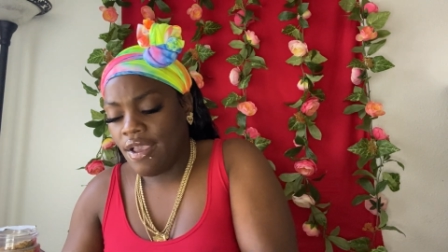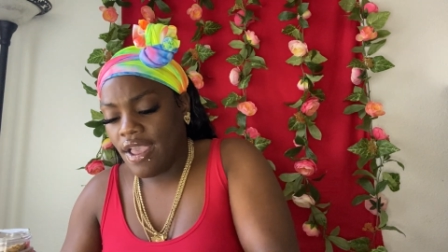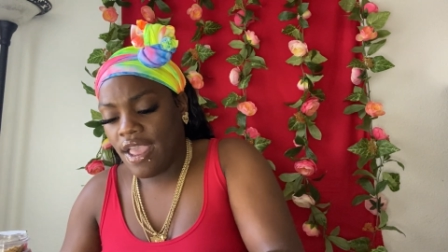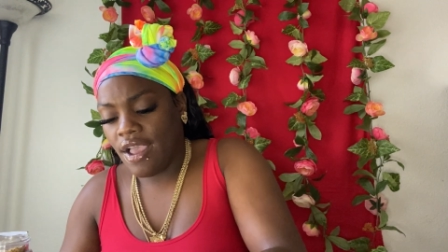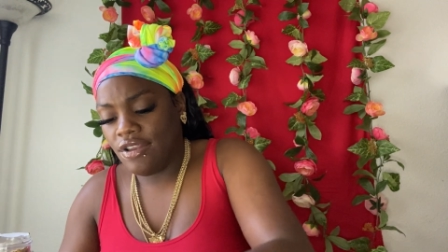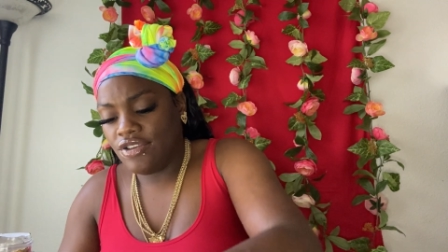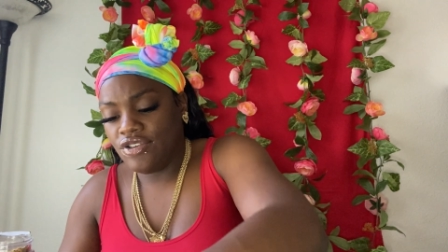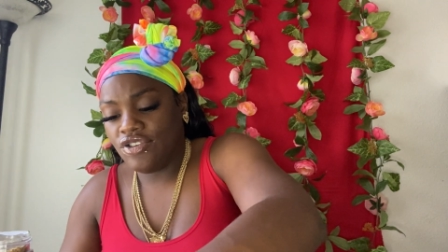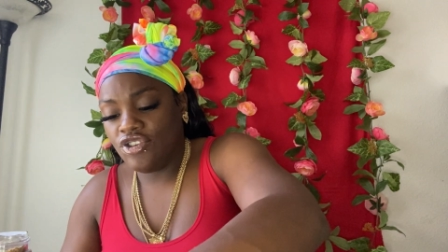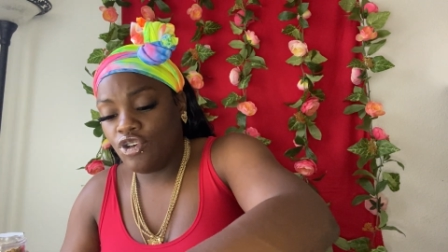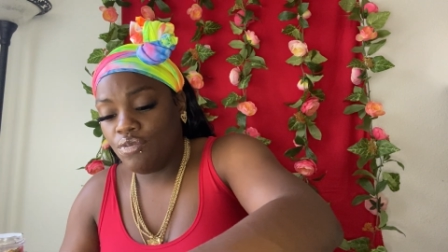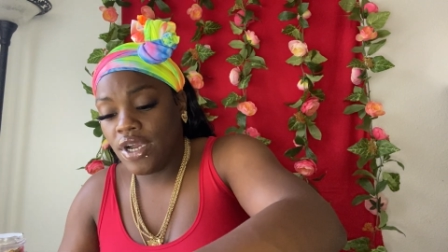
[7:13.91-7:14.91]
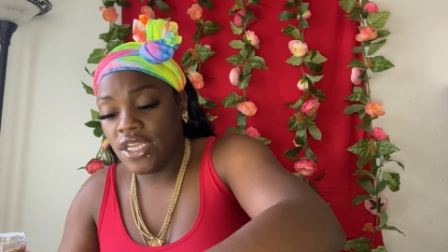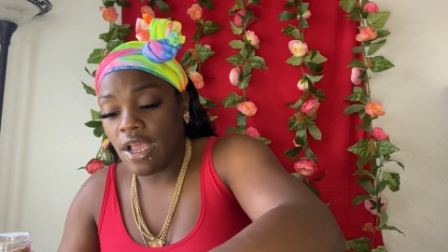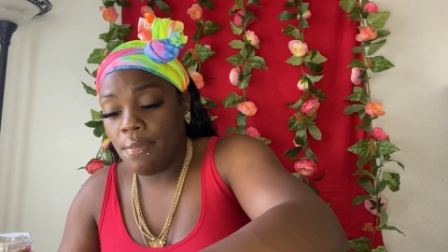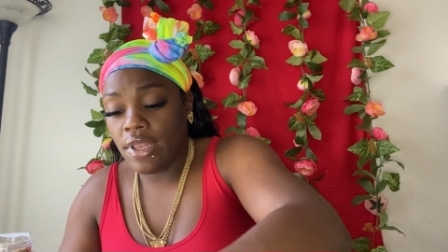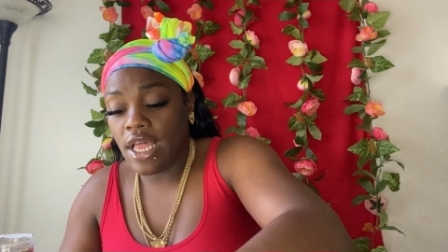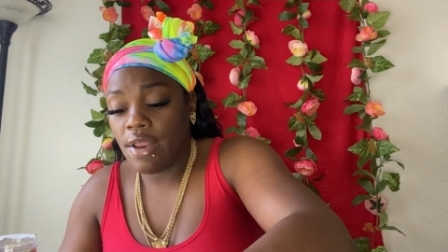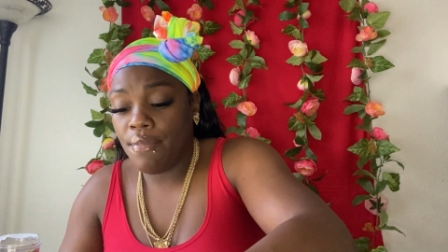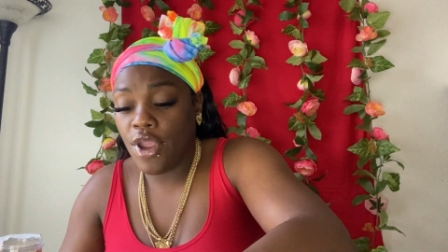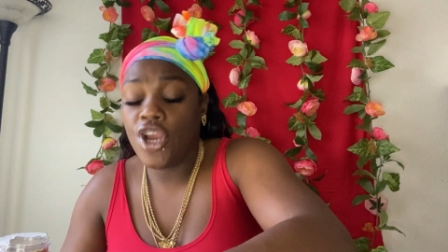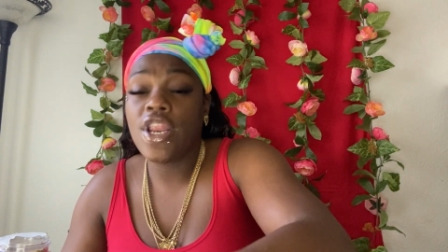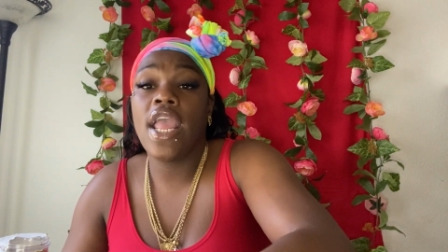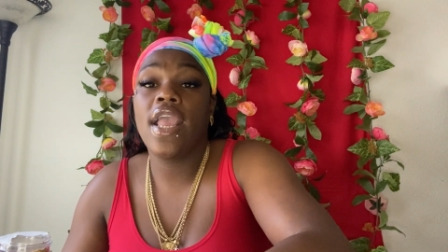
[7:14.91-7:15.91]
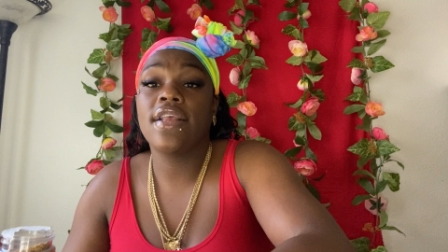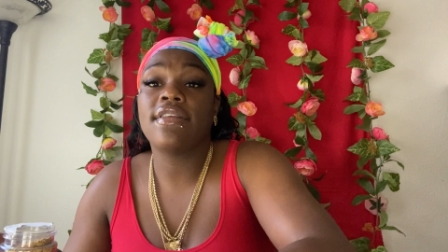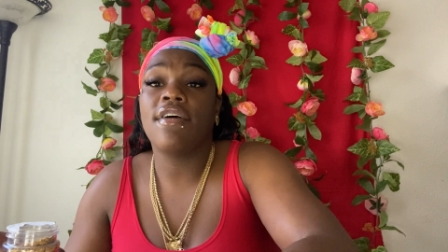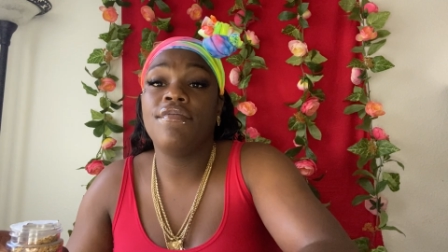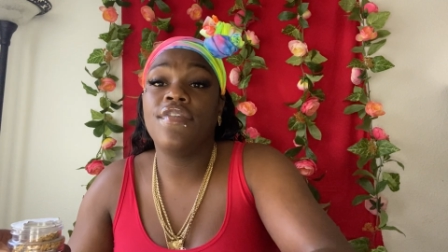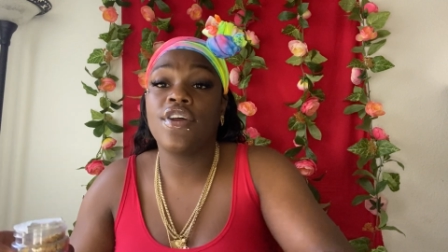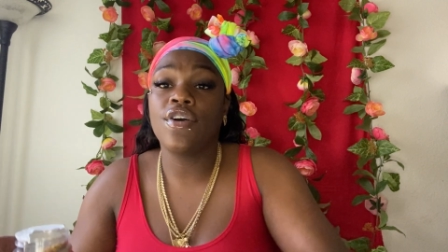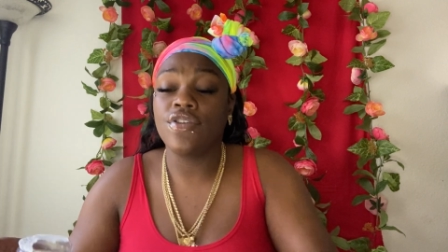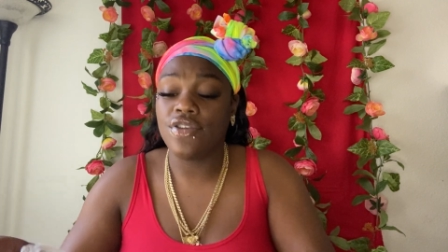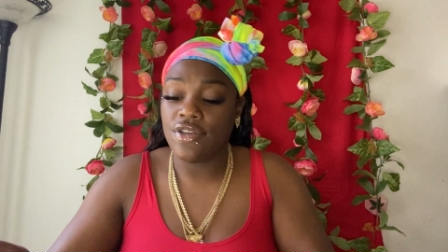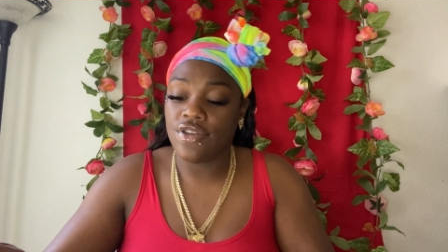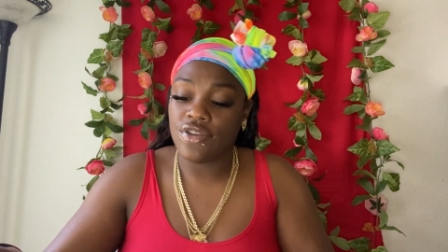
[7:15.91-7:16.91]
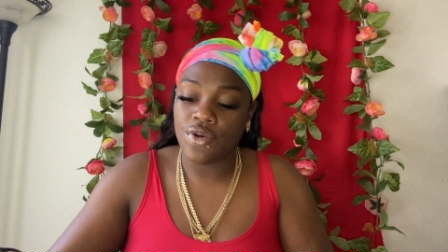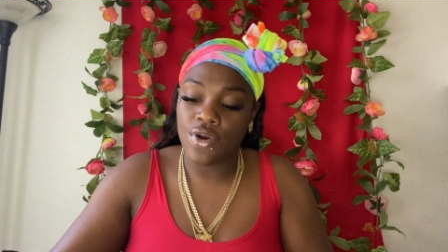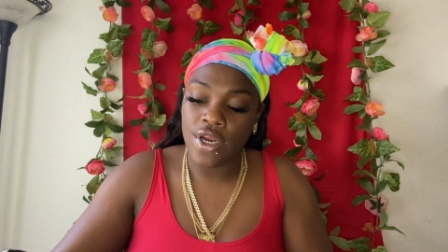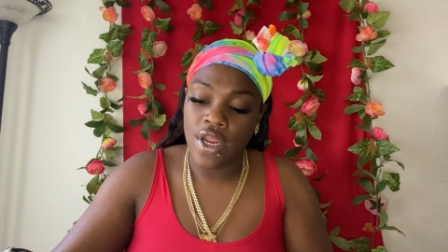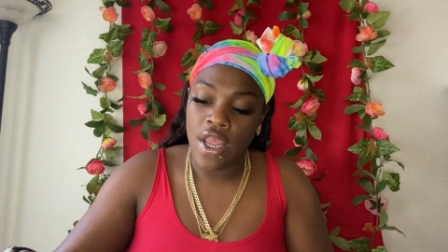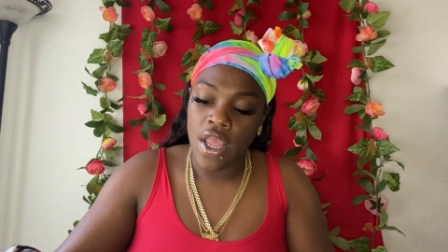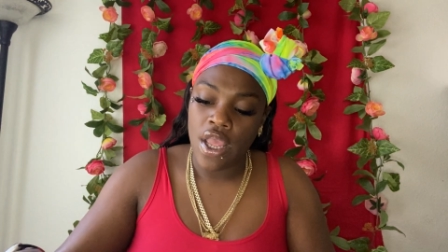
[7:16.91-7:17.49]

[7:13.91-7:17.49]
I ain't gonna do too much. I'm gonna let it marinate because I'm gonna go to the store.